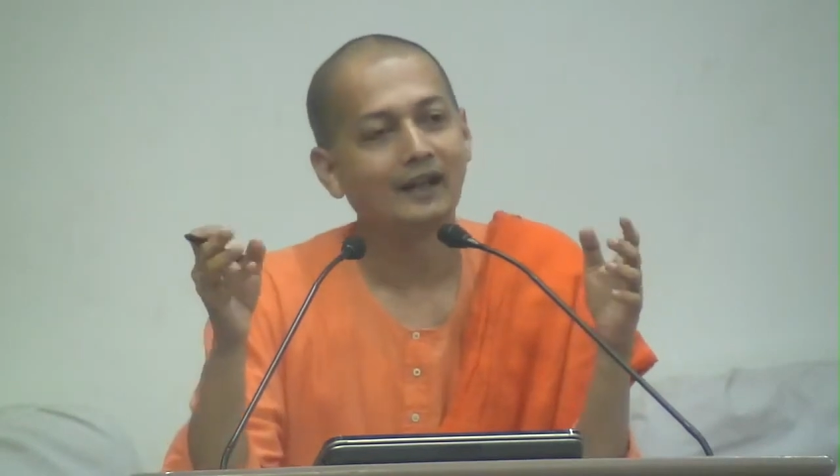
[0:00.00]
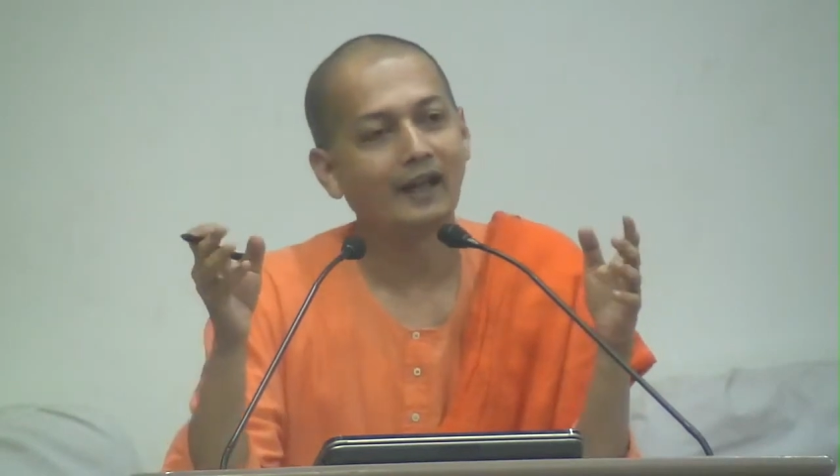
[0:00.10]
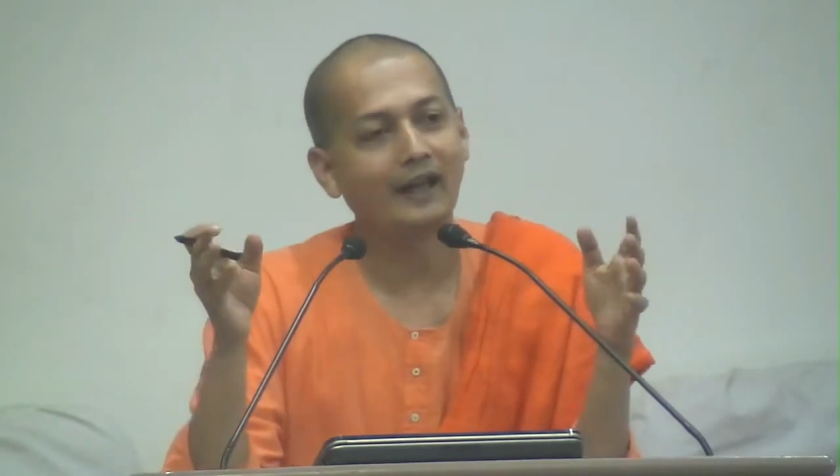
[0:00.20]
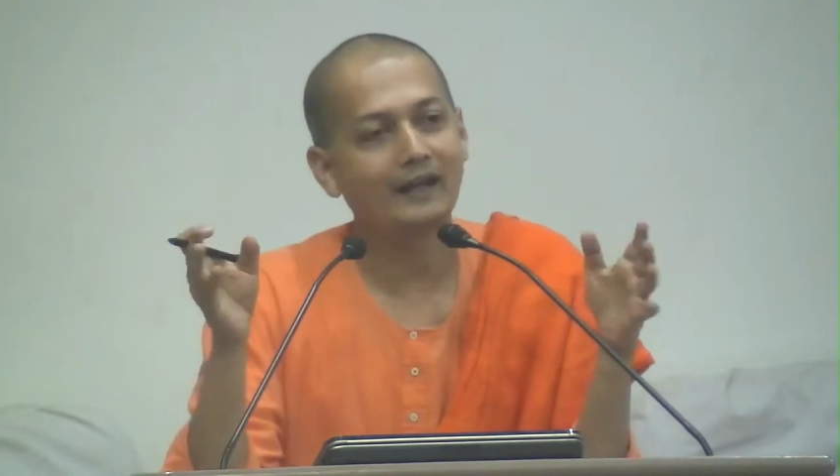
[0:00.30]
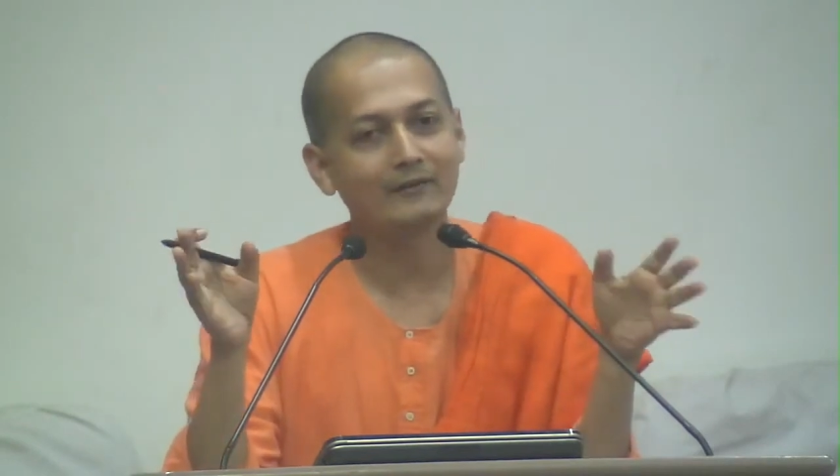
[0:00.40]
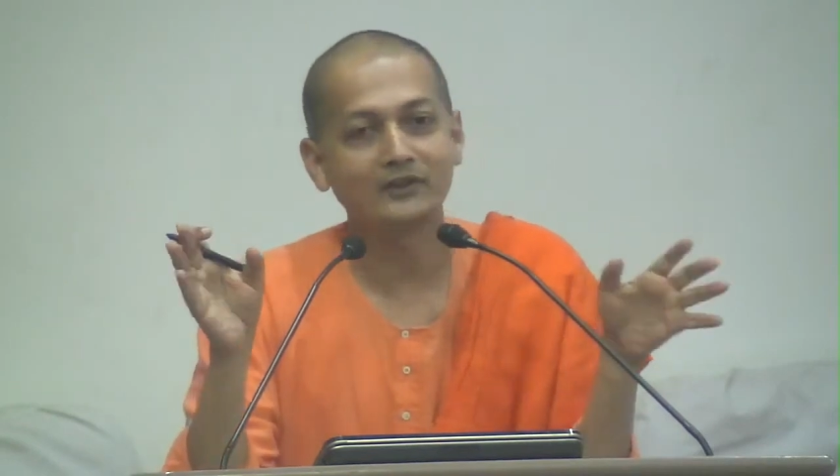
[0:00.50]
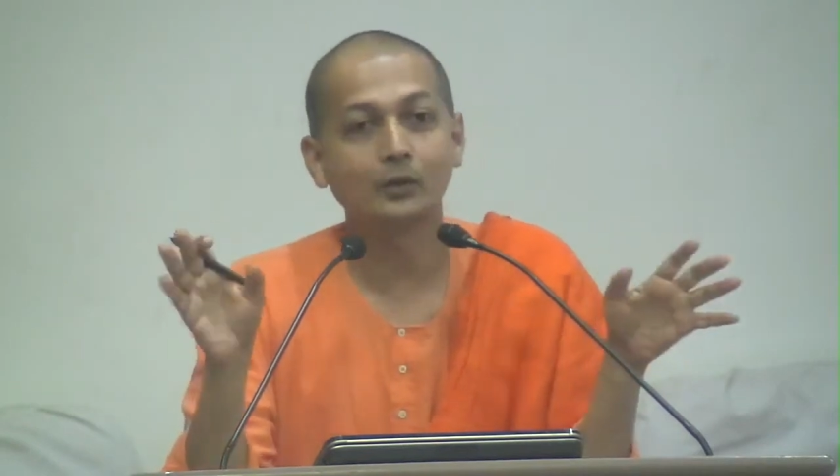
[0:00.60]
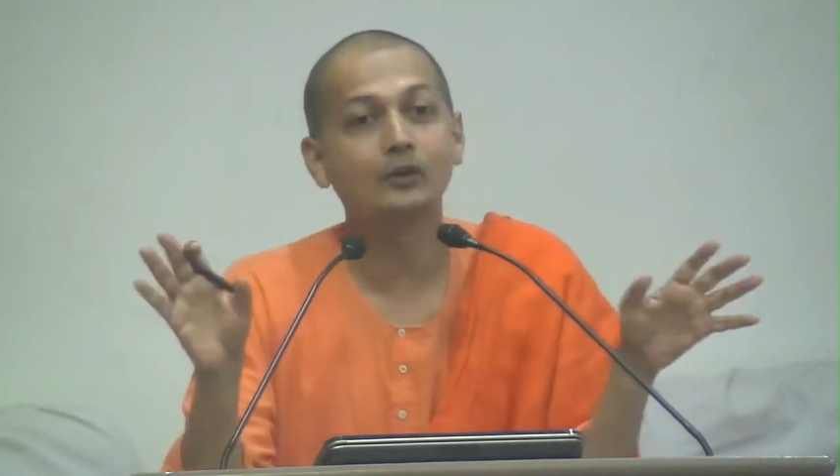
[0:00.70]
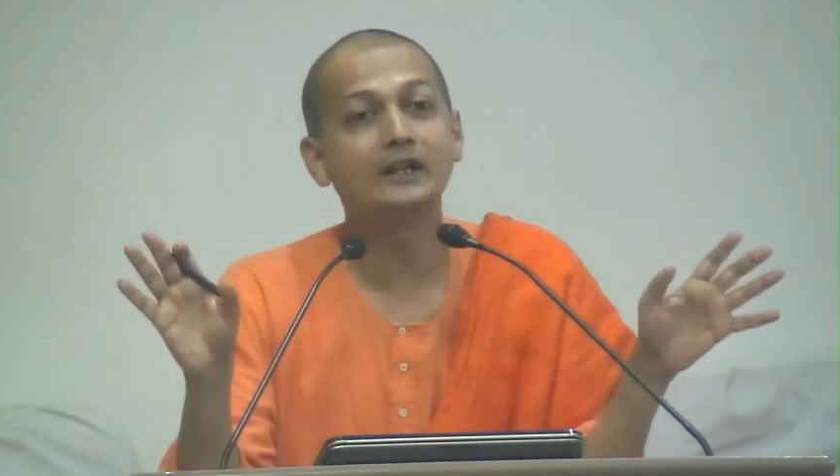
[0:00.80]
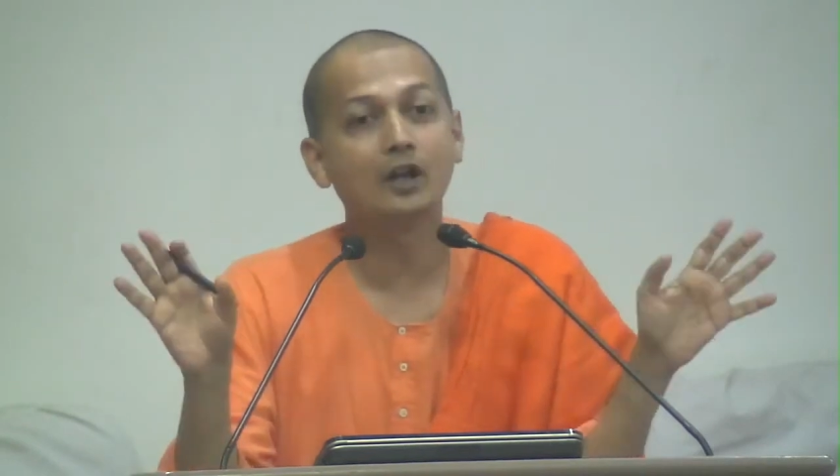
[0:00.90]
and I was the
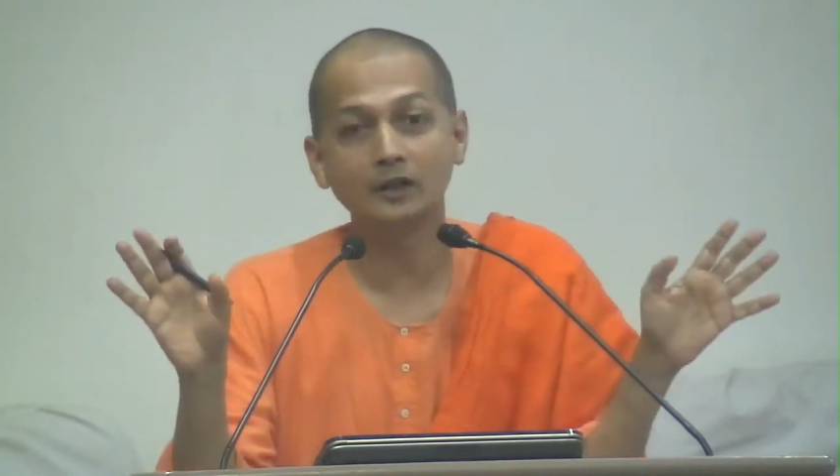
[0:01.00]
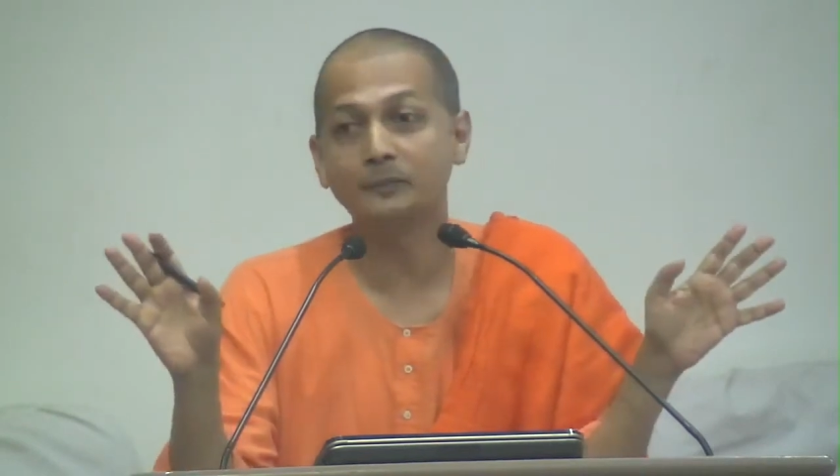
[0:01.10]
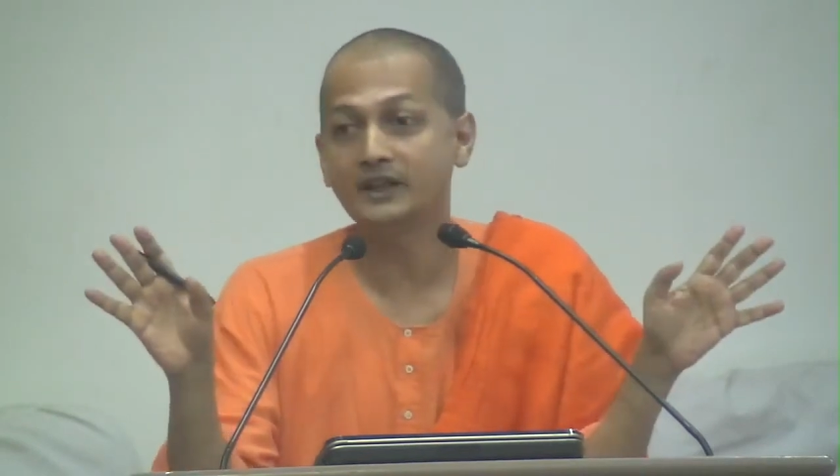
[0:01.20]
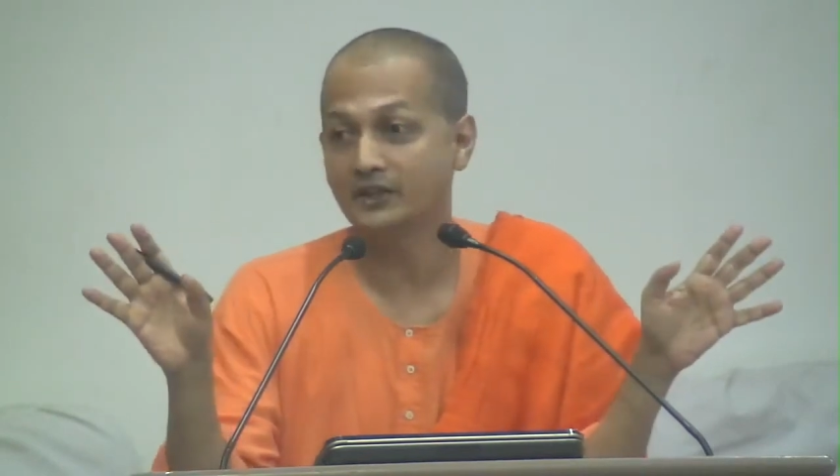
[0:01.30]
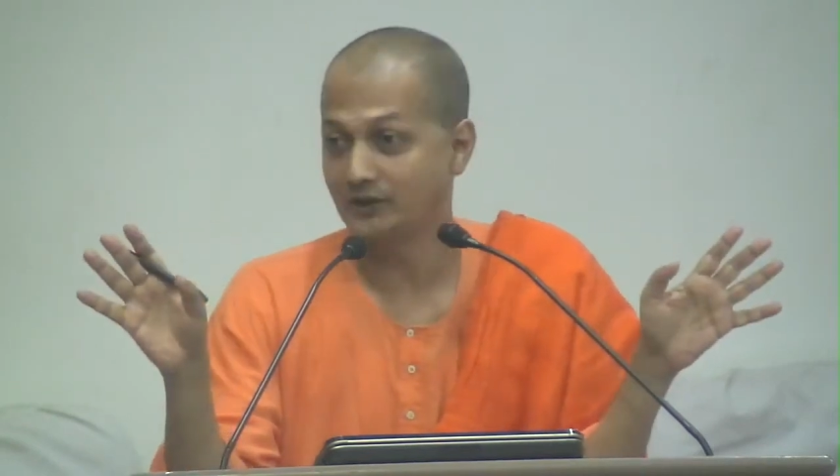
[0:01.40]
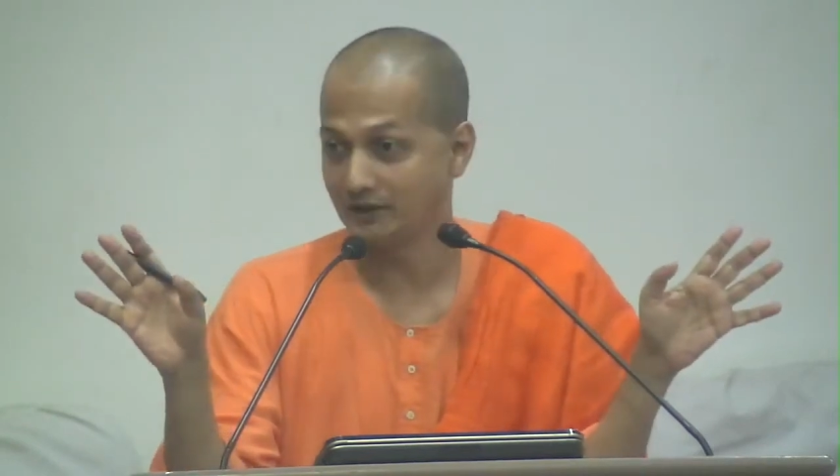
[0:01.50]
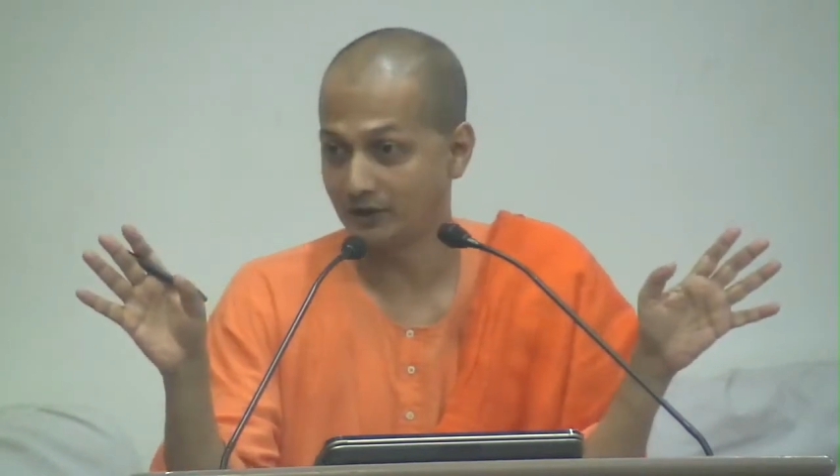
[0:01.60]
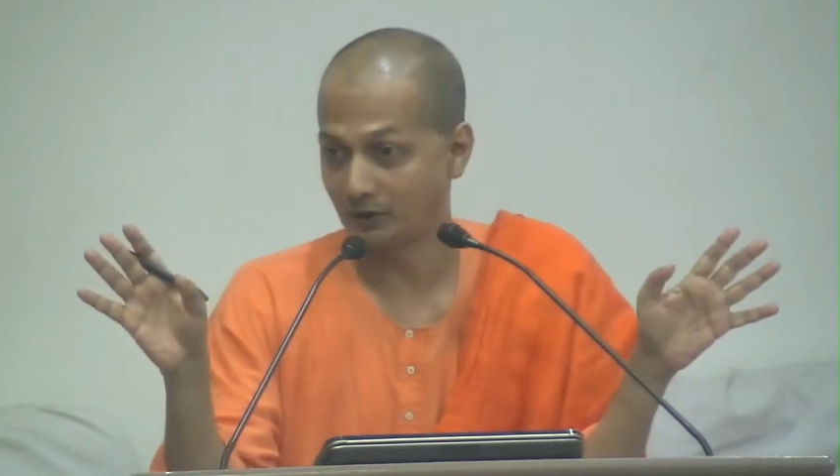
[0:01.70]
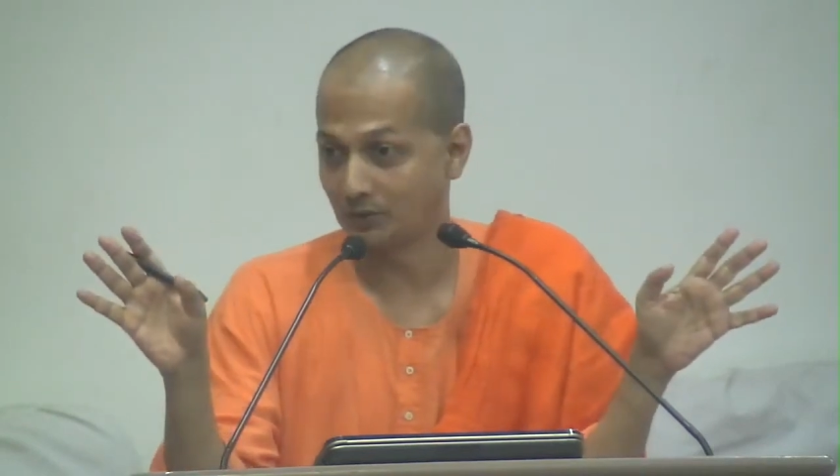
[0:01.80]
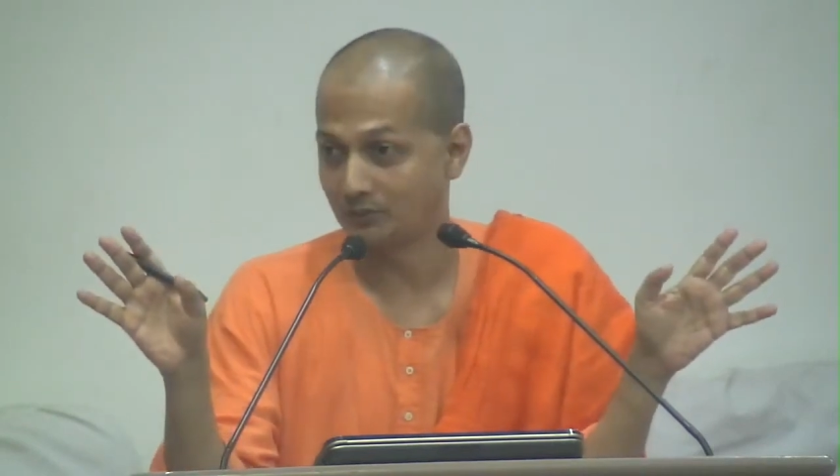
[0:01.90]
only non-PhD in
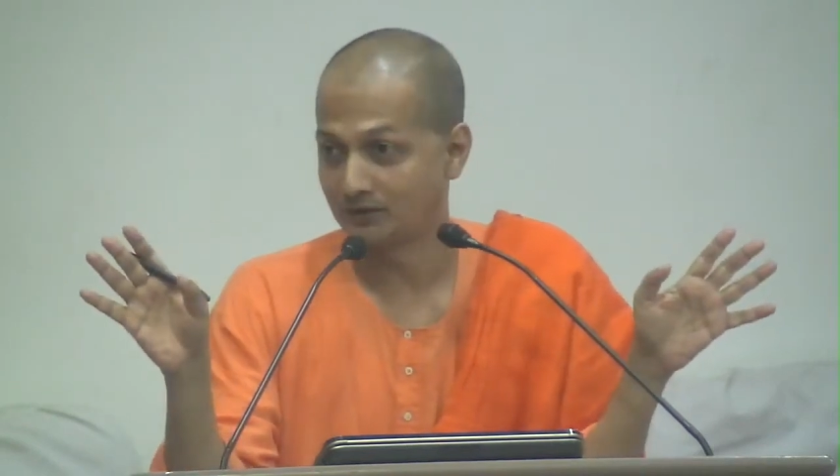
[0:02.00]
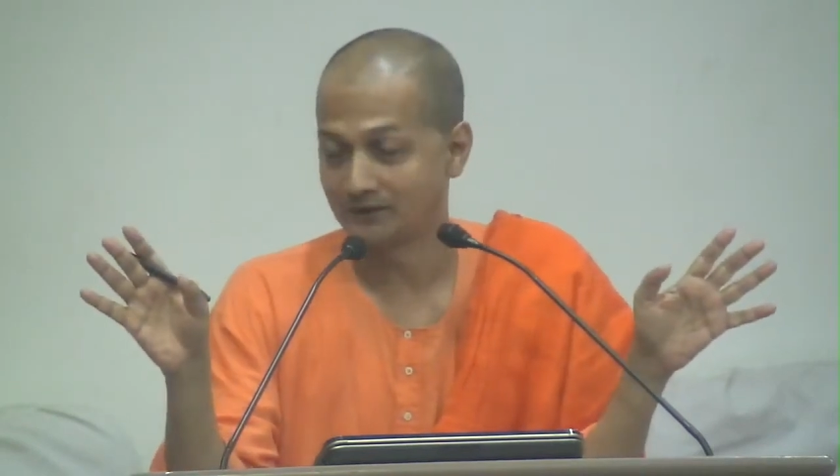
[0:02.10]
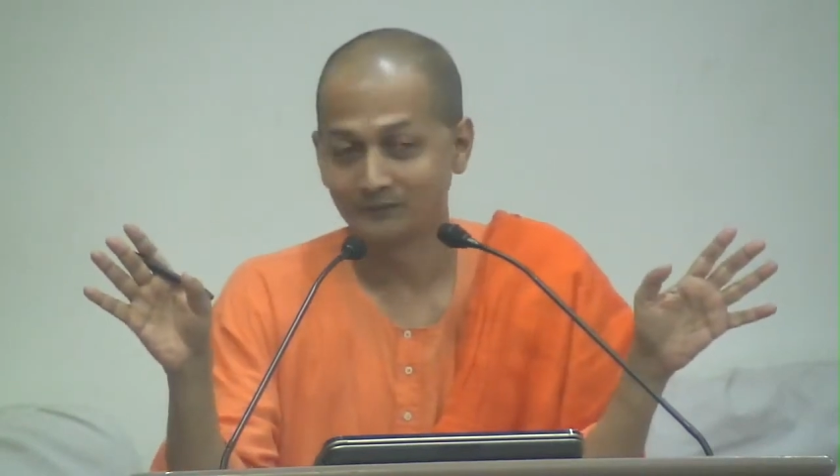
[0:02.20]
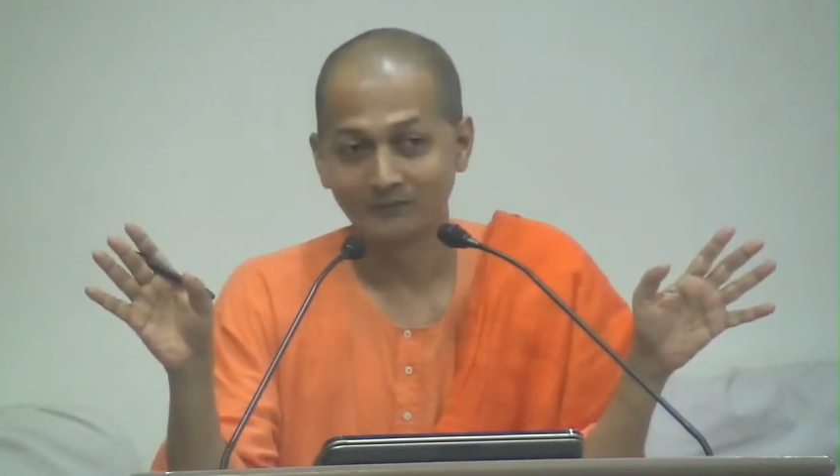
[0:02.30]
the room.